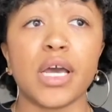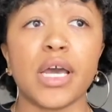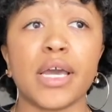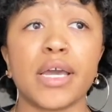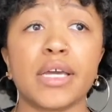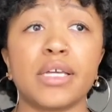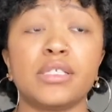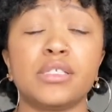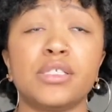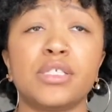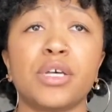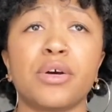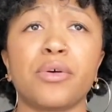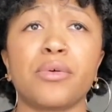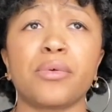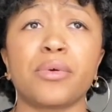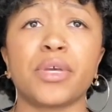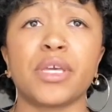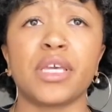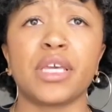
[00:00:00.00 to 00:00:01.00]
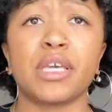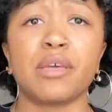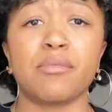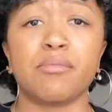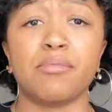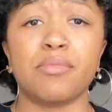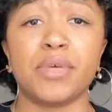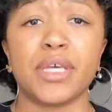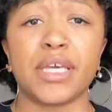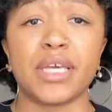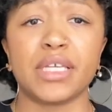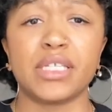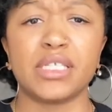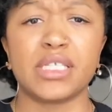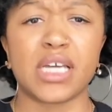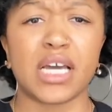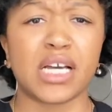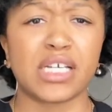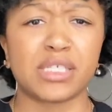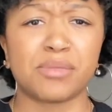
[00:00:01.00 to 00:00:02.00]
And so he began
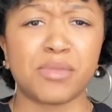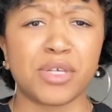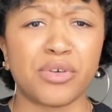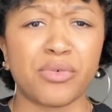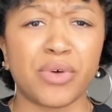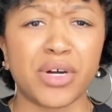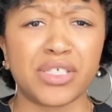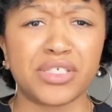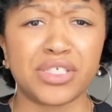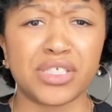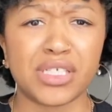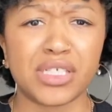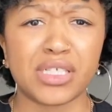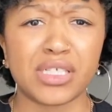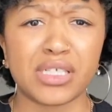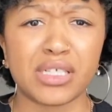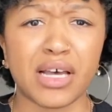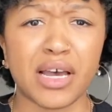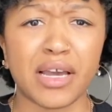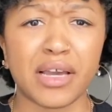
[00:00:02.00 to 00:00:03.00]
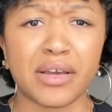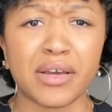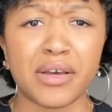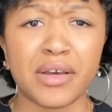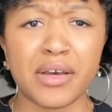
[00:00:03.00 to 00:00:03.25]
to ask me questions like,